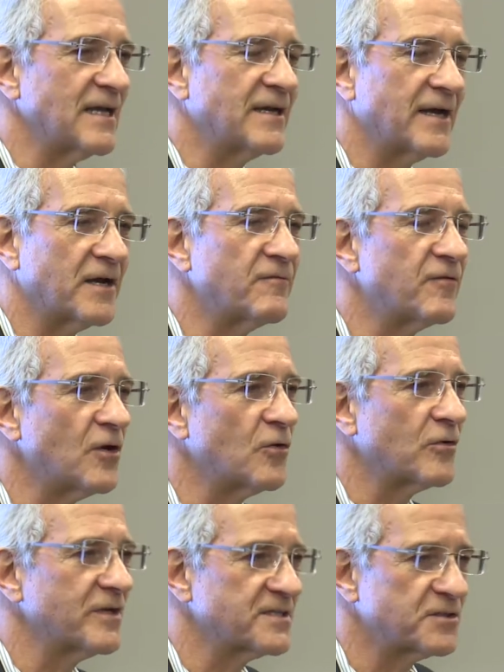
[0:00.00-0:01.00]
a kind of
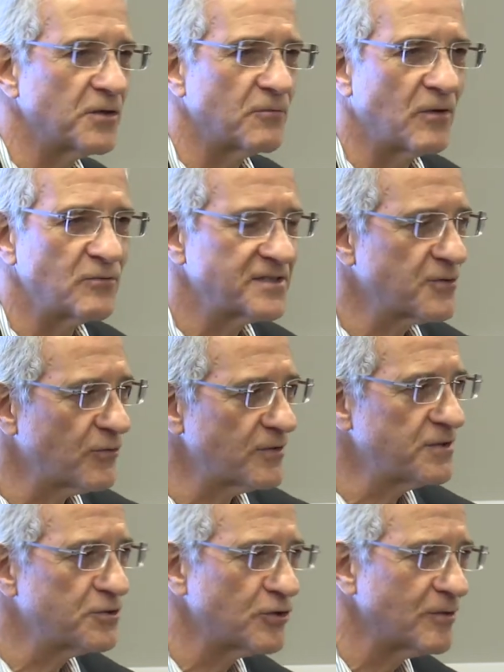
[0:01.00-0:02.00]
local history of what was called
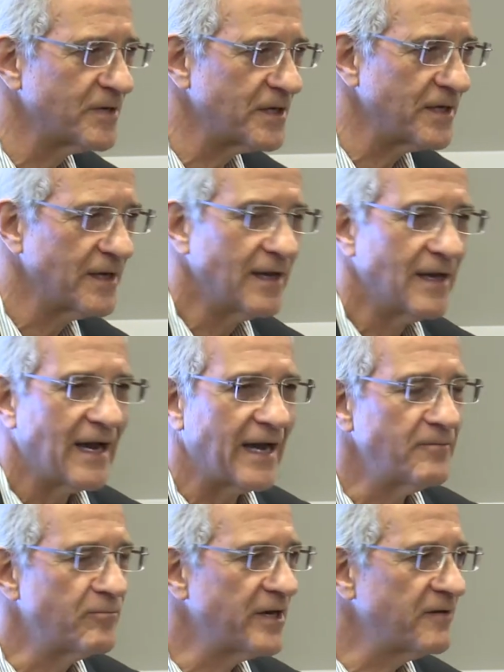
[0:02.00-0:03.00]
in Germany
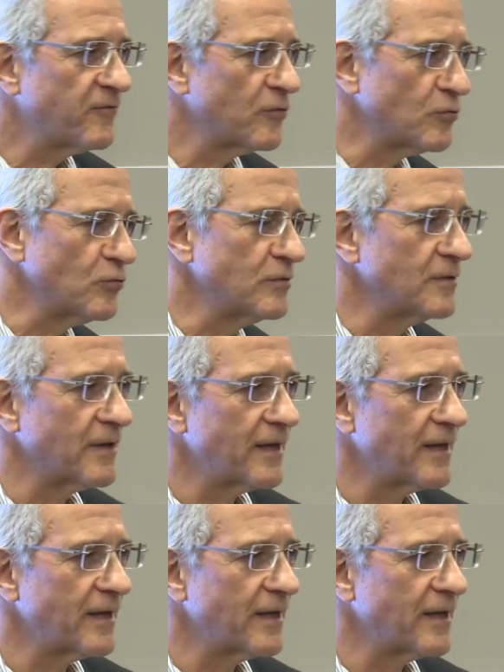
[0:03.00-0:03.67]
Ein Blick von unten,